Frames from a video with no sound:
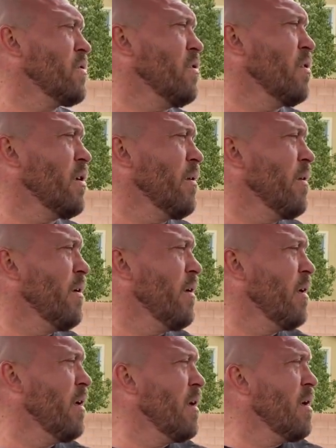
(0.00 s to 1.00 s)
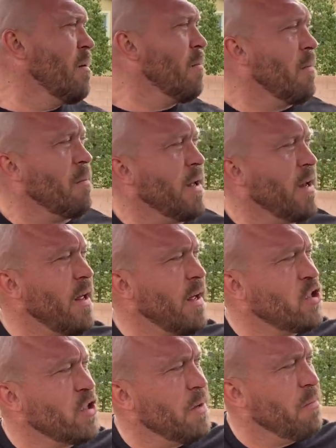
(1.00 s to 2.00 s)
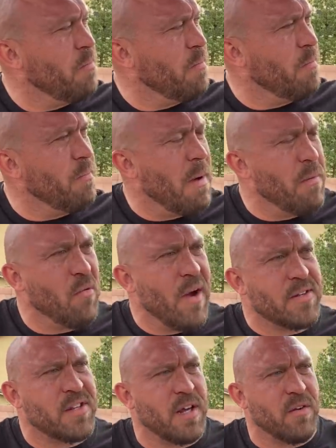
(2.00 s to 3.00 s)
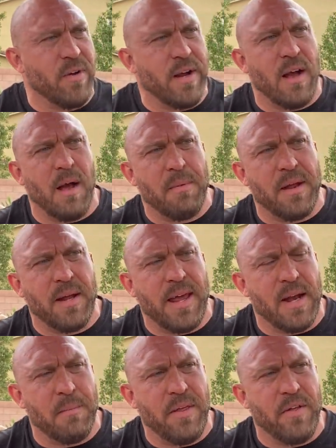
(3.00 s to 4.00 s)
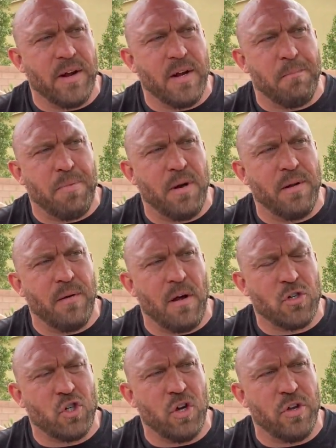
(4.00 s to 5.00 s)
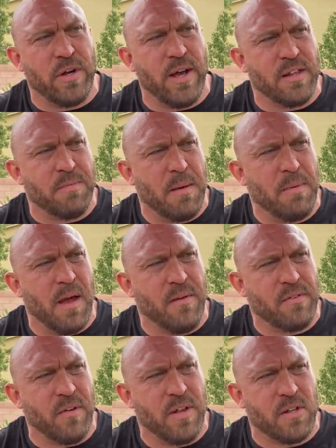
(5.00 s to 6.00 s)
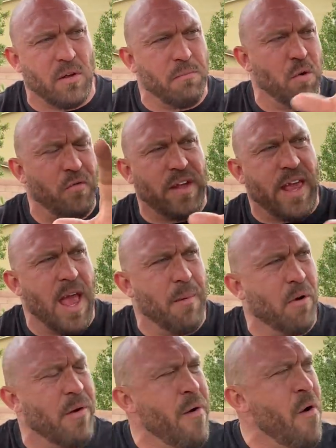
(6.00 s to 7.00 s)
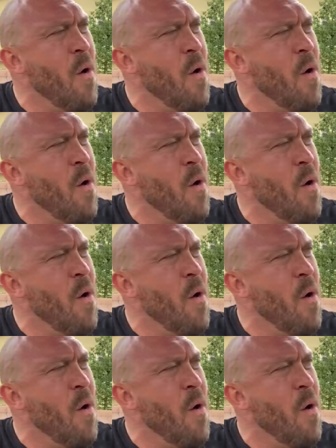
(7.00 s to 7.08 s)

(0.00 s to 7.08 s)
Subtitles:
I'm gonna actually, my wrestling ring I'm gonna get, I'm either gonna put, I'll show you guys maybe after this, I'll move the camera